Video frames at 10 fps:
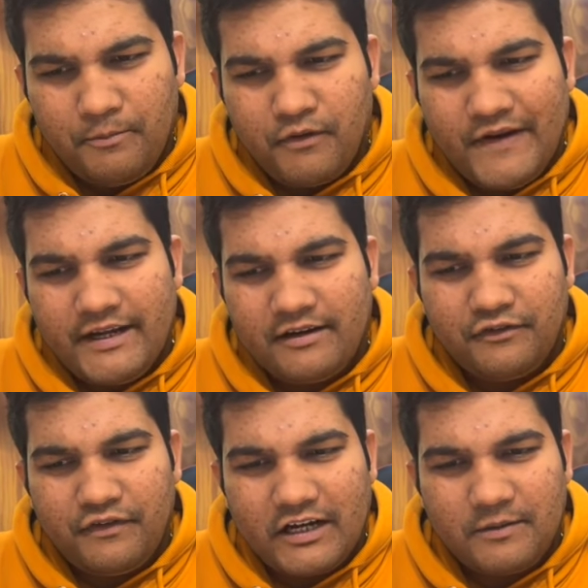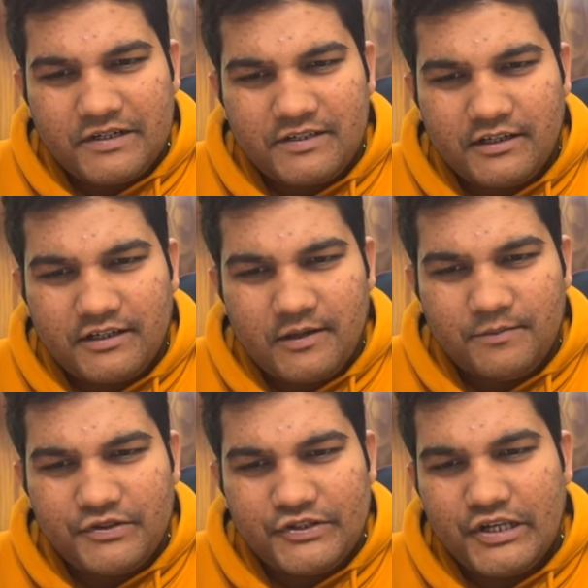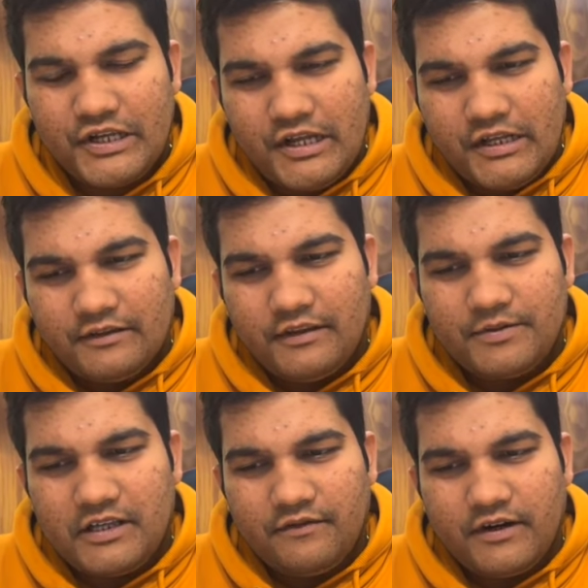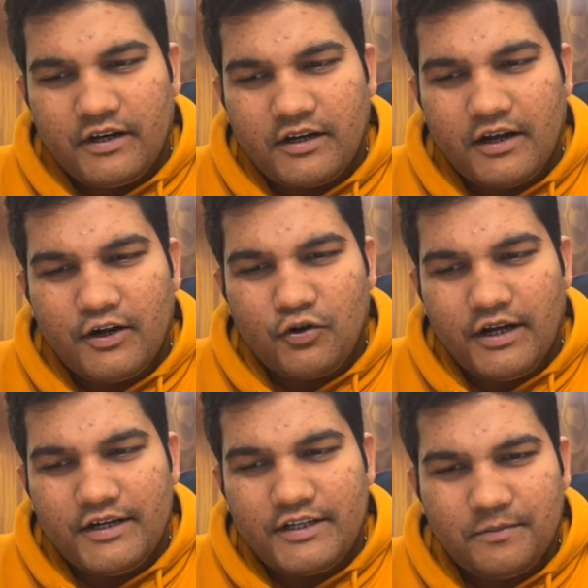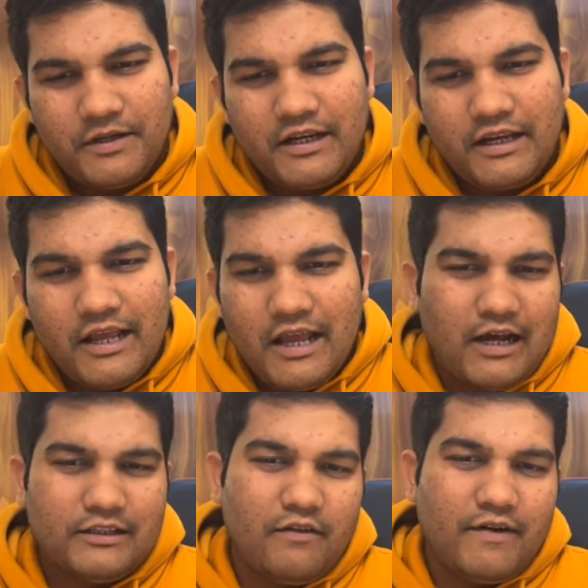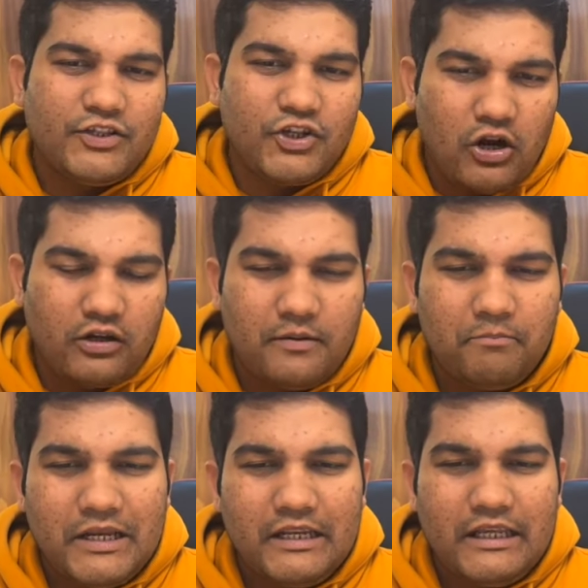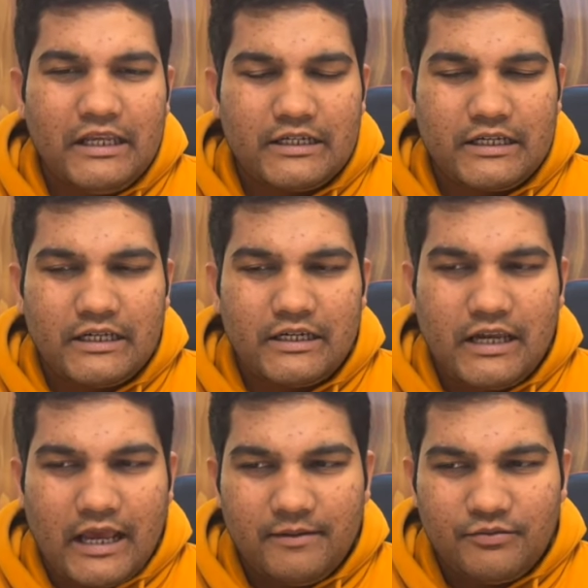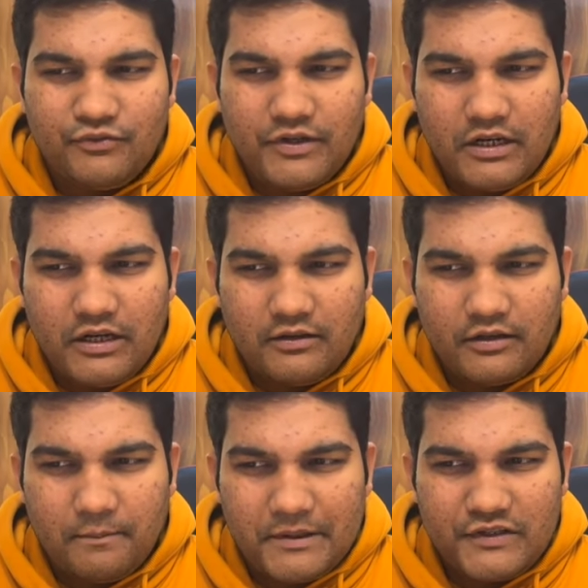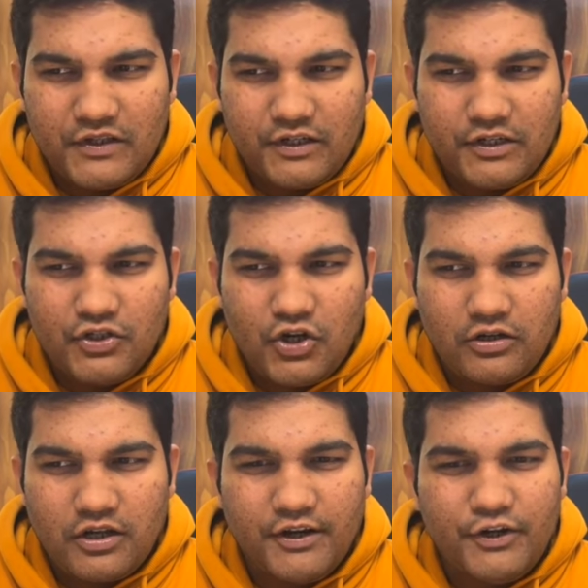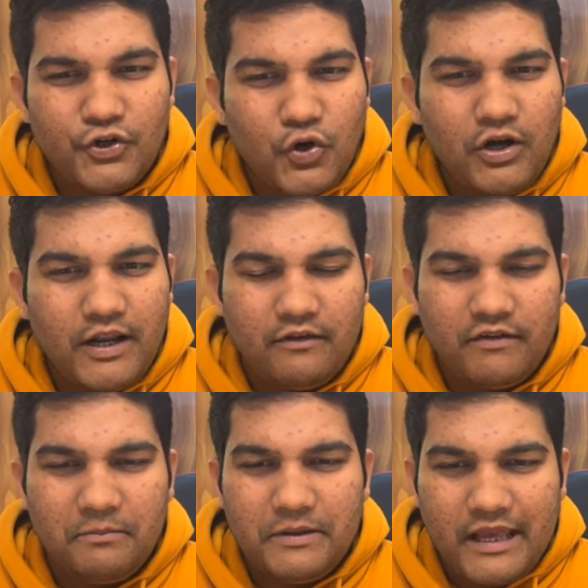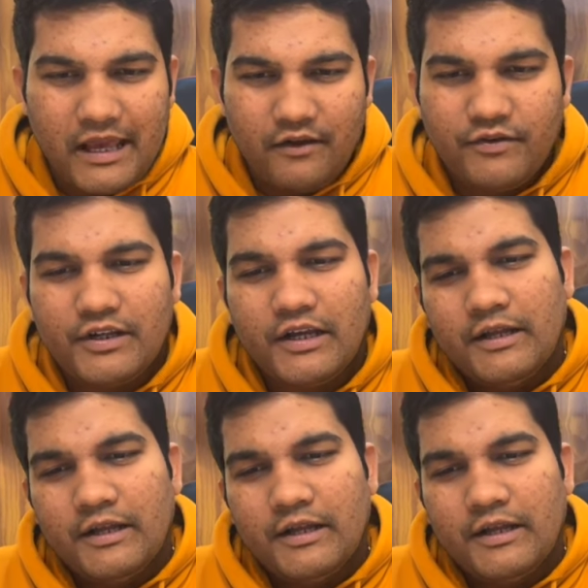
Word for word: provided the fact person keeps themselves under control and discipline otherwise not many times when the person is not controlled and well behaved